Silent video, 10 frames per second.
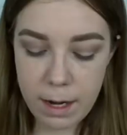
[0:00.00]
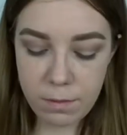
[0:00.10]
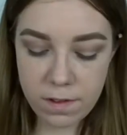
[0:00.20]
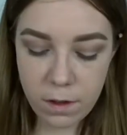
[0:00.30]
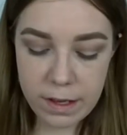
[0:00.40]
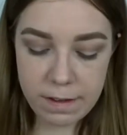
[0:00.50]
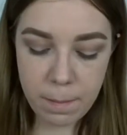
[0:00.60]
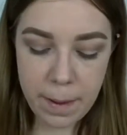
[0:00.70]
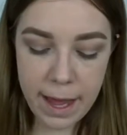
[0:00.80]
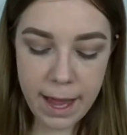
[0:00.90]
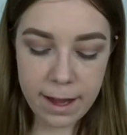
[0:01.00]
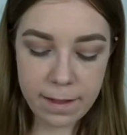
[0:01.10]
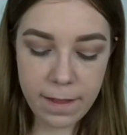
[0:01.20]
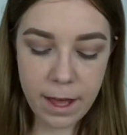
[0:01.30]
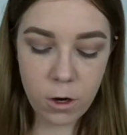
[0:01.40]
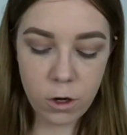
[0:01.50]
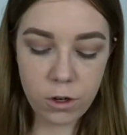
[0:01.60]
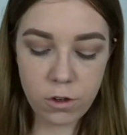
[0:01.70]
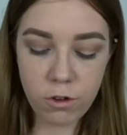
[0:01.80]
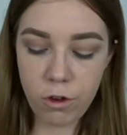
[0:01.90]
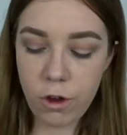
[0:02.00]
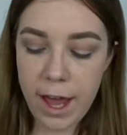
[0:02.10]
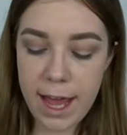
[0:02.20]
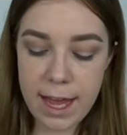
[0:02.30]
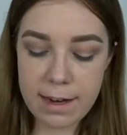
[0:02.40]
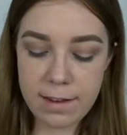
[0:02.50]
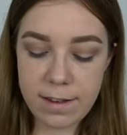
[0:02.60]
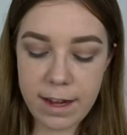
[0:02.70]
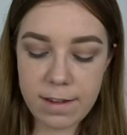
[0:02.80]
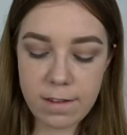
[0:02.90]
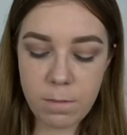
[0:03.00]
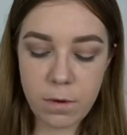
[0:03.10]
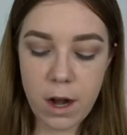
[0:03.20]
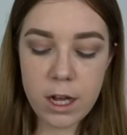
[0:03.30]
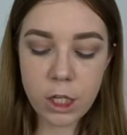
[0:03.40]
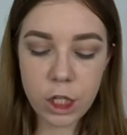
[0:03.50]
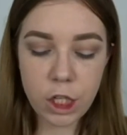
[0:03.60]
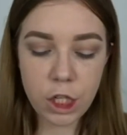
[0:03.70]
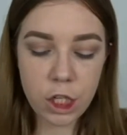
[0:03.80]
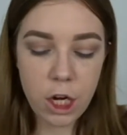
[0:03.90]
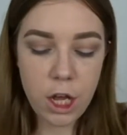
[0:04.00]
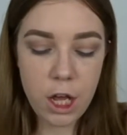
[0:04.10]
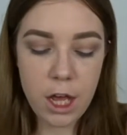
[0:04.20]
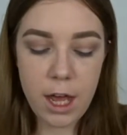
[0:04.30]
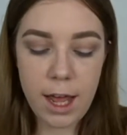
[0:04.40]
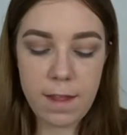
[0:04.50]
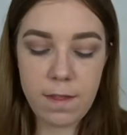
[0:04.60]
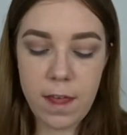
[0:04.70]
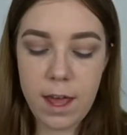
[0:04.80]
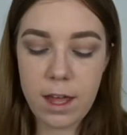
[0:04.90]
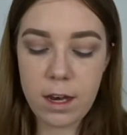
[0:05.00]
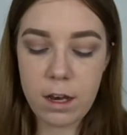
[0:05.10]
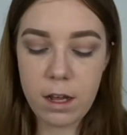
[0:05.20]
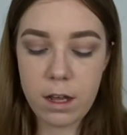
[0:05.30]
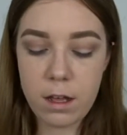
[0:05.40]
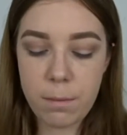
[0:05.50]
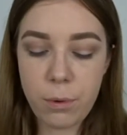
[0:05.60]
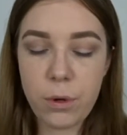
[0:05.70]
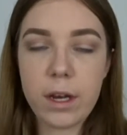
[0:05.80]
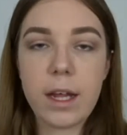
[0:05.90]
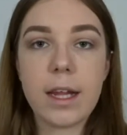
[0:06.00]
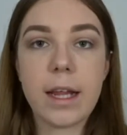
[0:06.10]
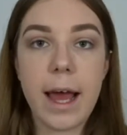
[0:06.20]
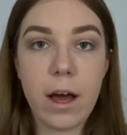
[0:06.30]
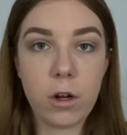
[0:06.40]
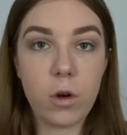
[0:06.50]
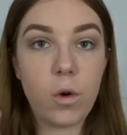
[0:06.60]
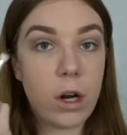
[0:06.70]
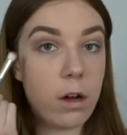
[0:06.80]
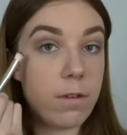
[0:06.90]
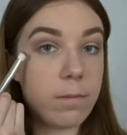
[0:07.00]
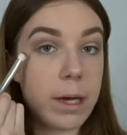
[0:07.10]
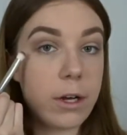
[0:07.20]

I'm just going to pack that onto a dense brush and then put it in the outer corner of my